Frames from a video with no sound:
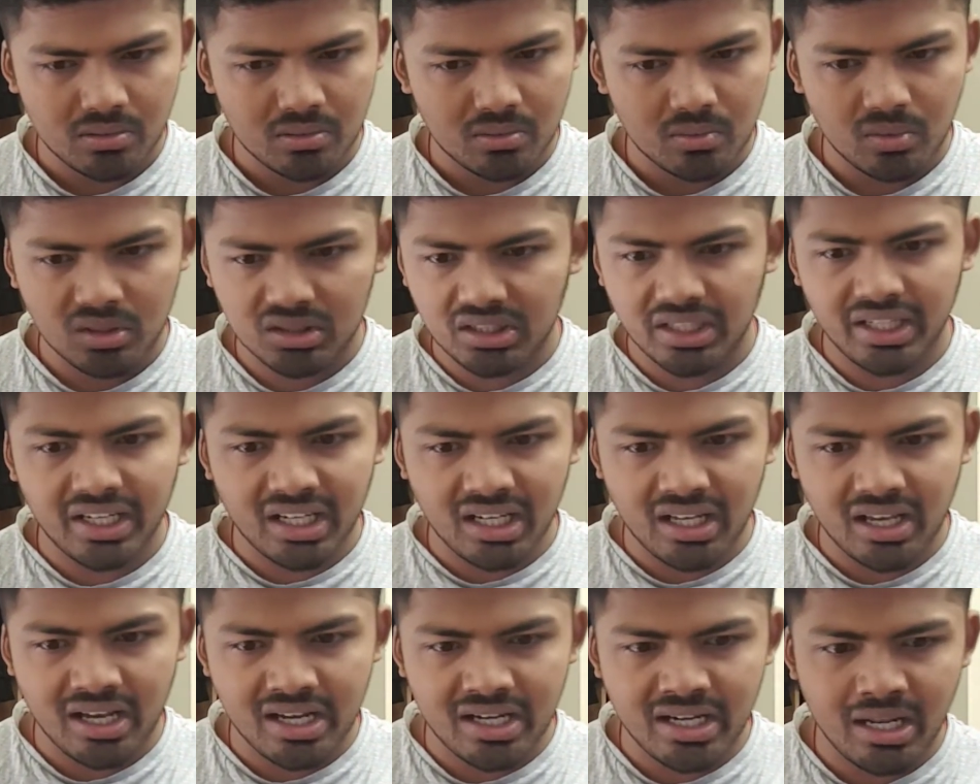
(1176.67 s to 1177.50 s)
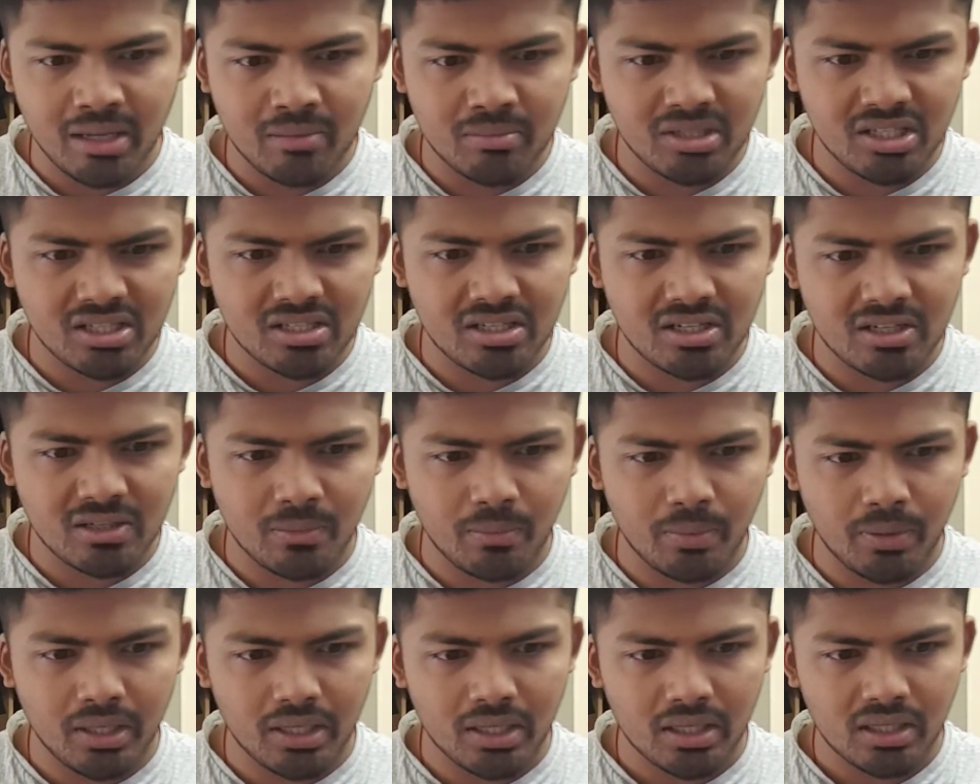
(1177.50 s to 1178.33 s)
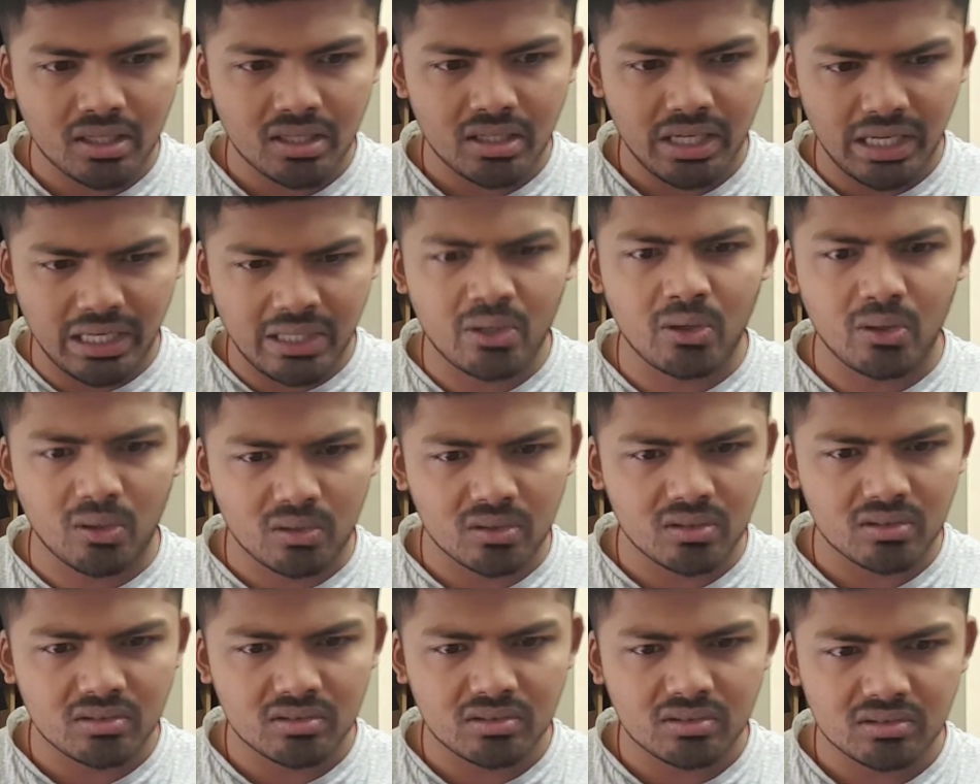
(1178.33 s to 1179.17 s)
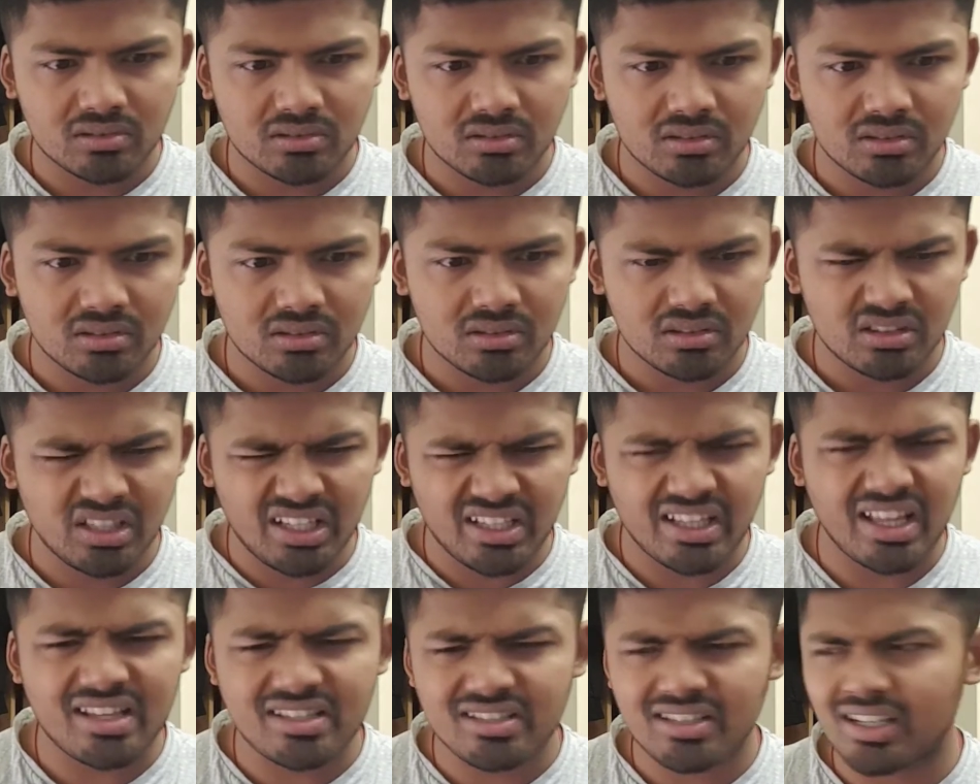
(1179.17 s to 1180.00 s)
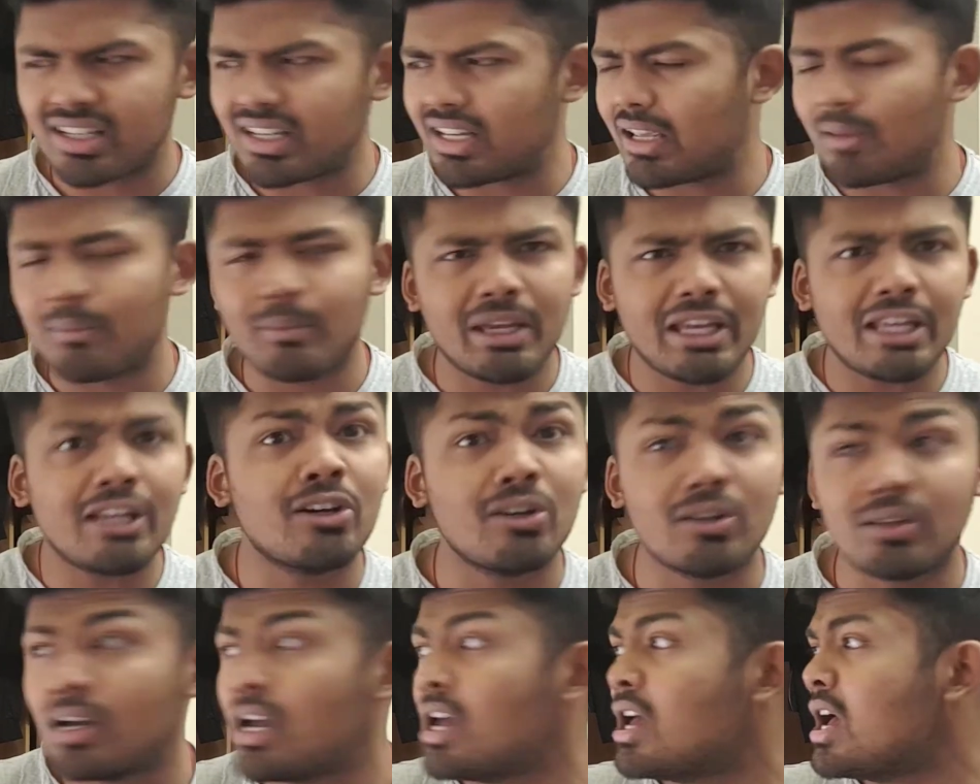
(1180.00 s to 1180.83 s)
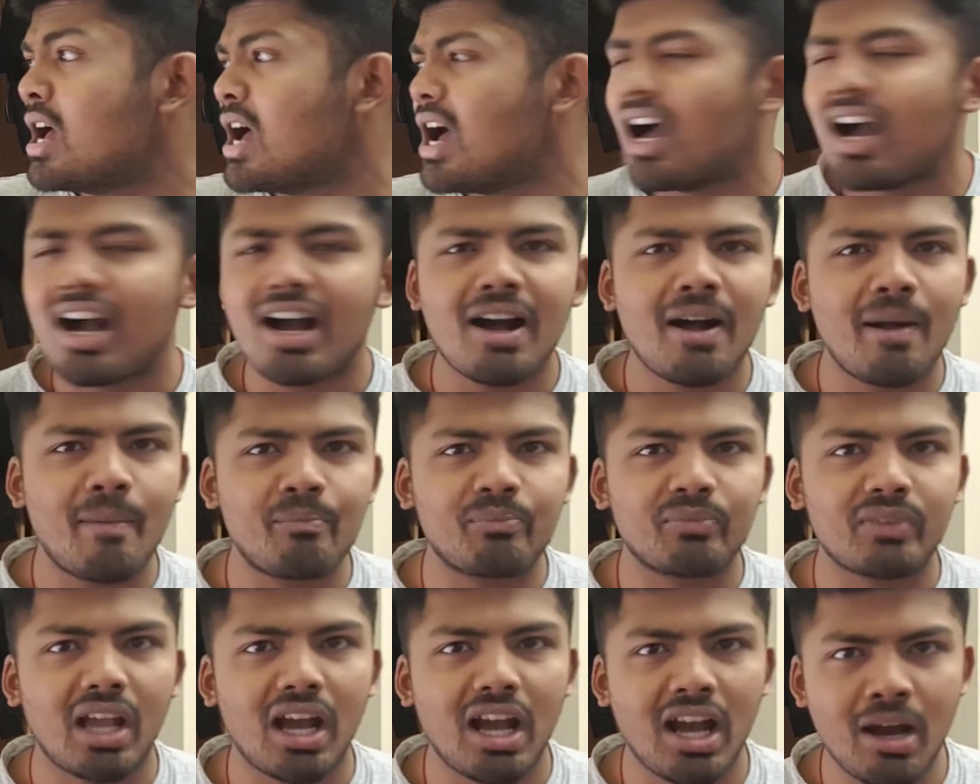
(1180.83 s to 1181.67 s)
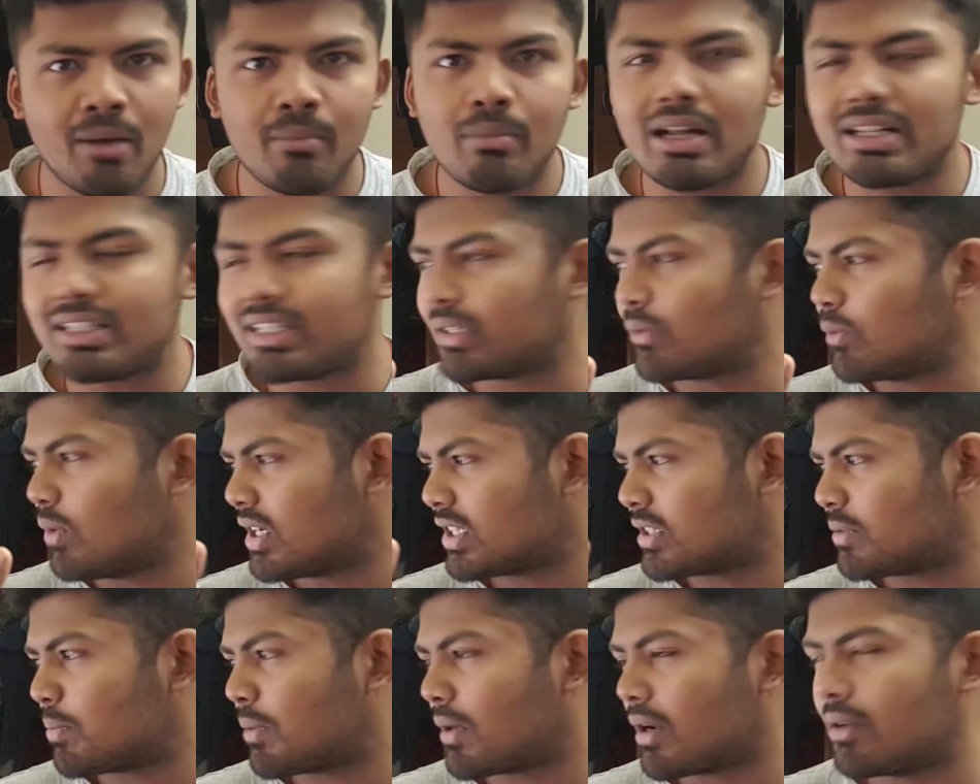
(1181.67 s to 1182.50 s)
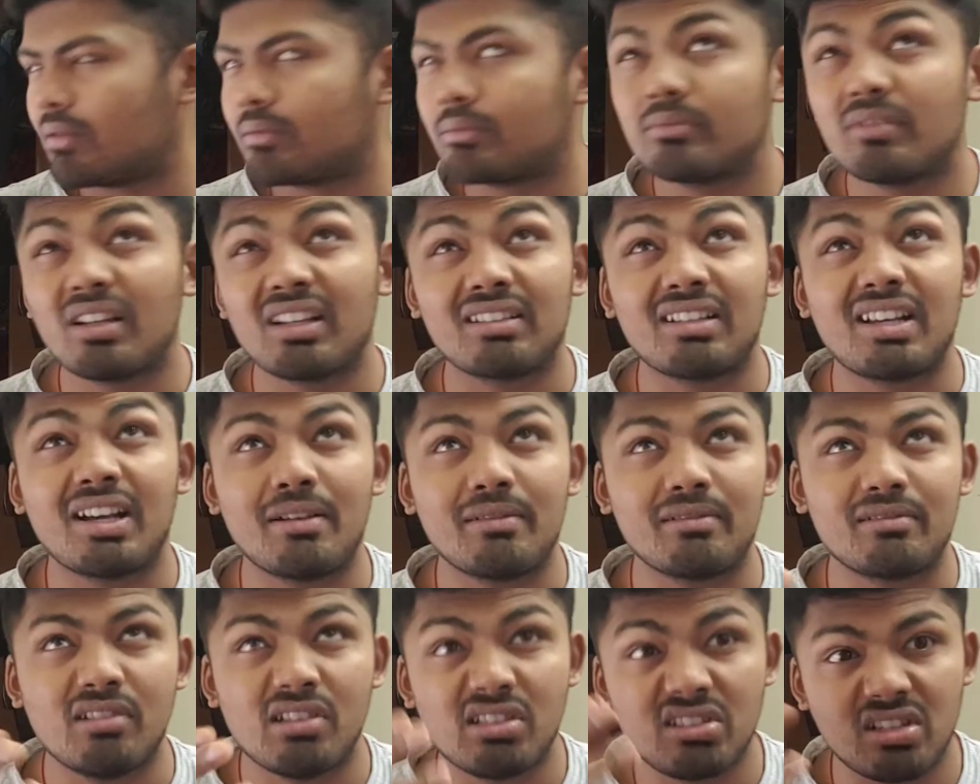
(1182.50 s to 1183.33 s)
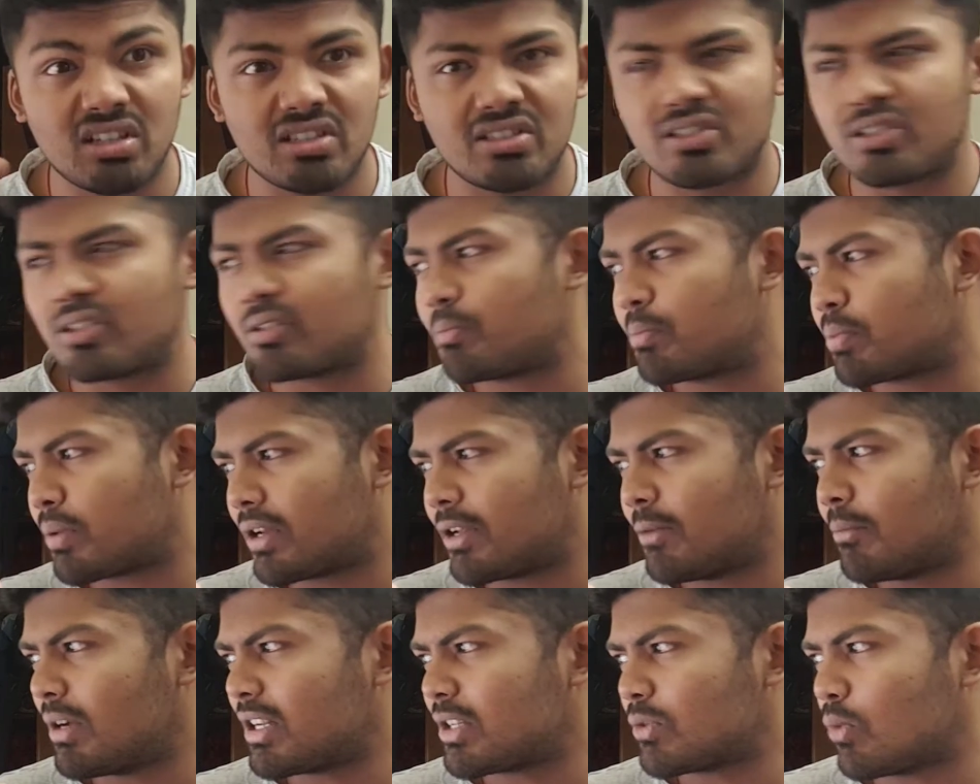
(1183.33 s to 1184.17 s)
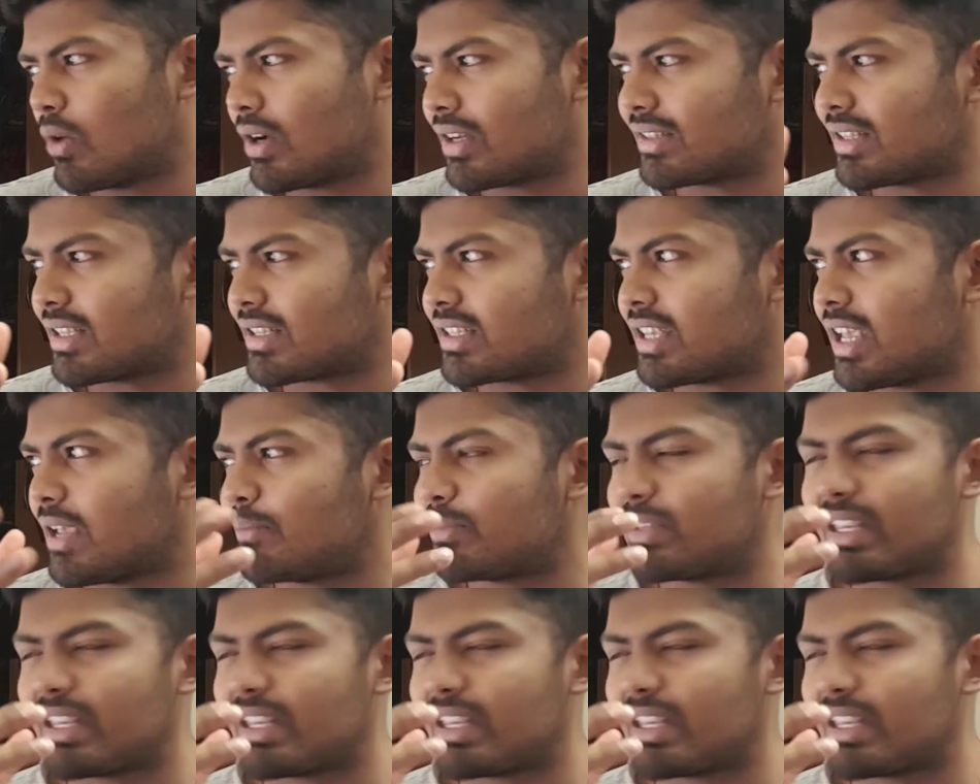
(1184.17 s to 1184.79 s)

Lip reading: What the hell? Her name just disappeared. Ino. Yeah, that's her name, you know. Her magic works, her jutsu pretty much works the same.